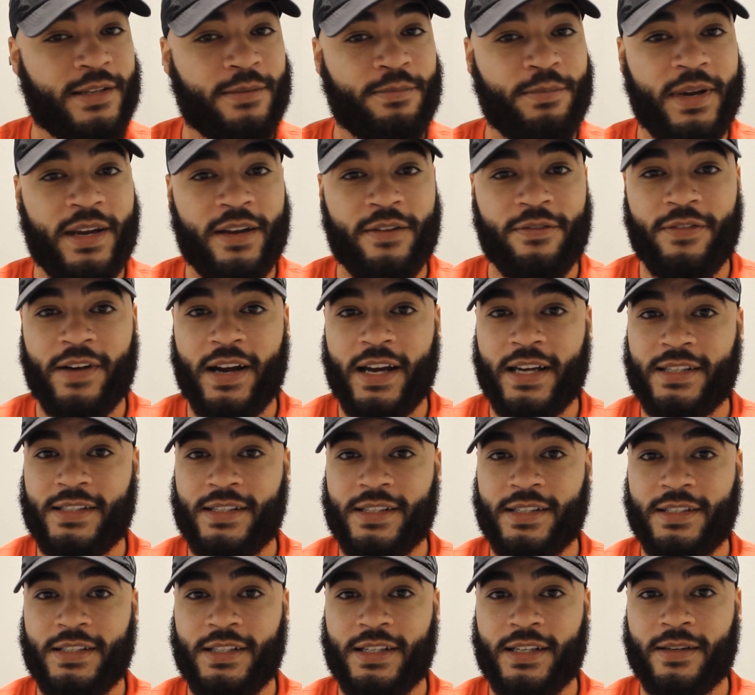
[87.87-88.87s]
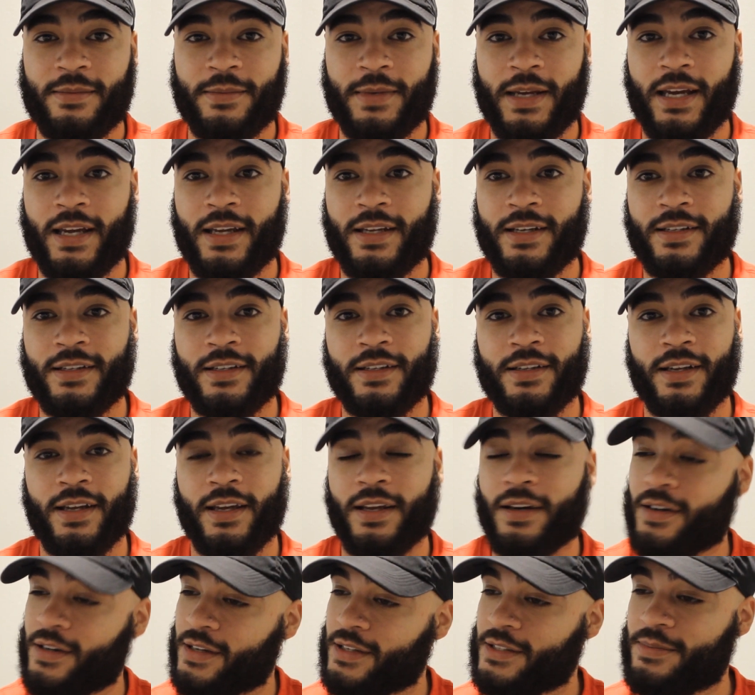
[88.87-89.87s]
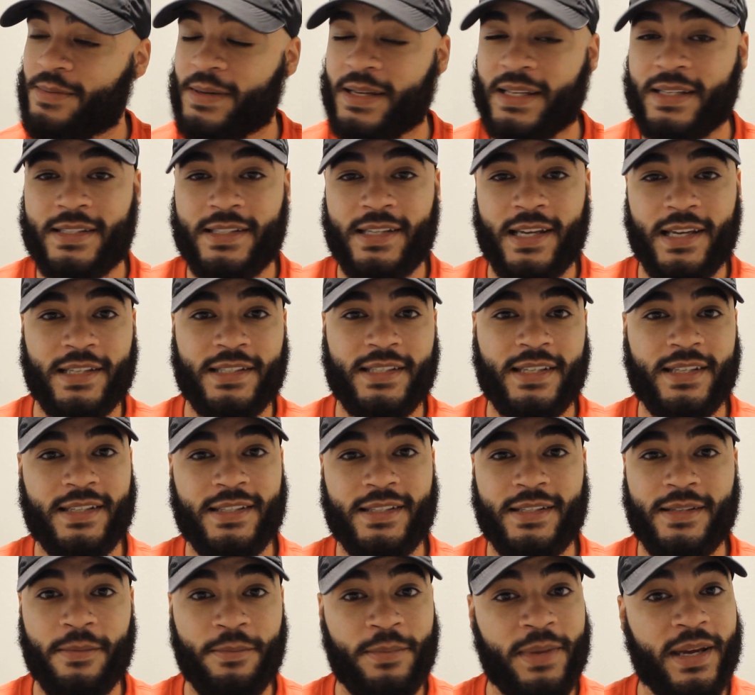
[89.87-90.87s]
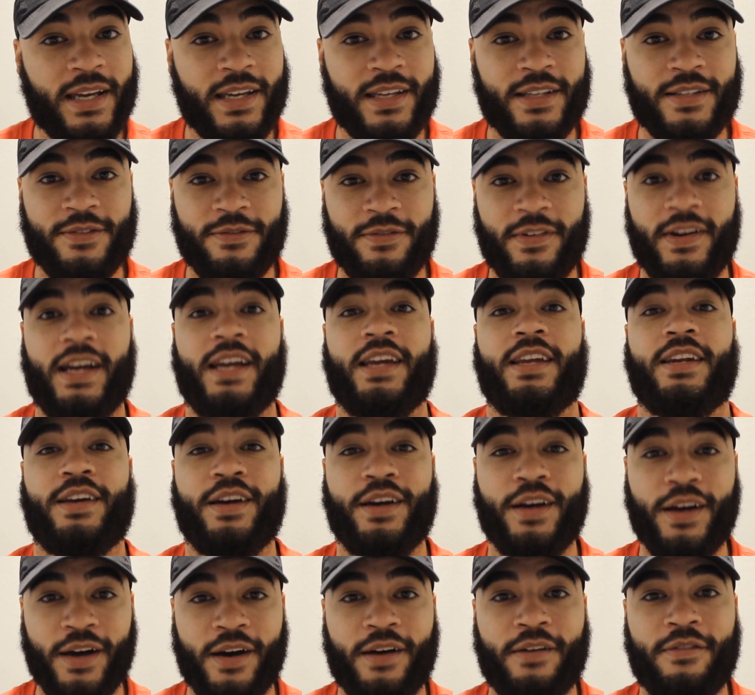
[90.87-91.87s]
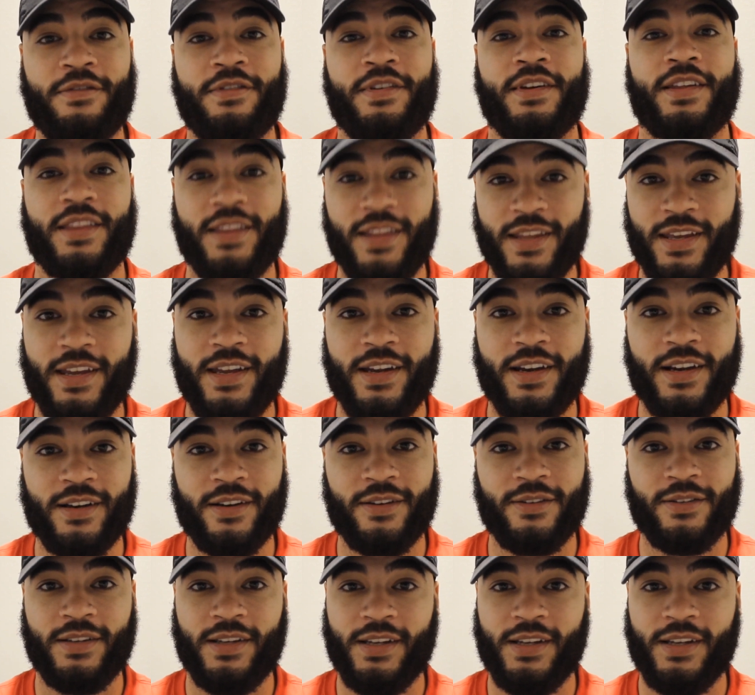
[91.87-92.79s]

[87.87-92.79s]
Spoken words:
big fights this year, man. And Errol Spence says this is the biggest fight of the year.